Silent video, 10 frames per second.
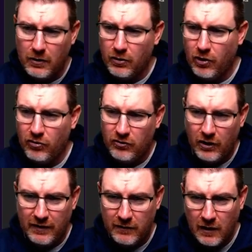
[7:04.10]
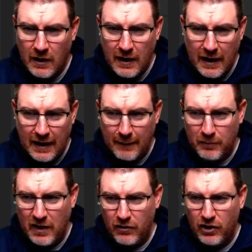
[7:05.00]
along those lines.
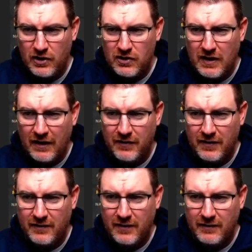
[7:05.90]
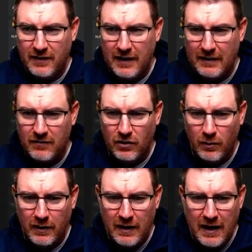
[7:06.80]
Now, you can just ask the assistant here to
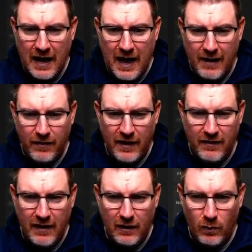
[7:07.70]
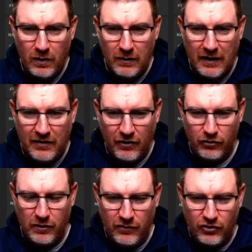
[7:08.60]
do it, and then they'll
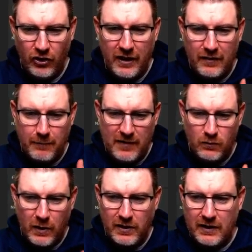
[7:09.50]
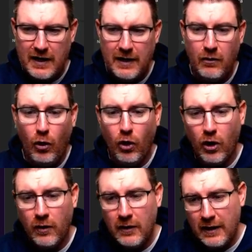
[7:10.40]
sort of assign it the best way you can.
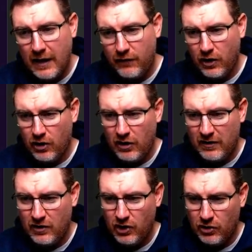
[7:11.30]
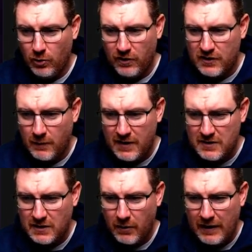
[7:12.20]
Or if you can do it this way,
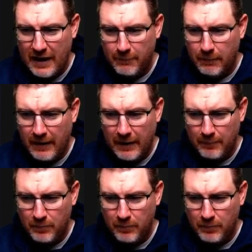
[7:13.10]
just go and add a player,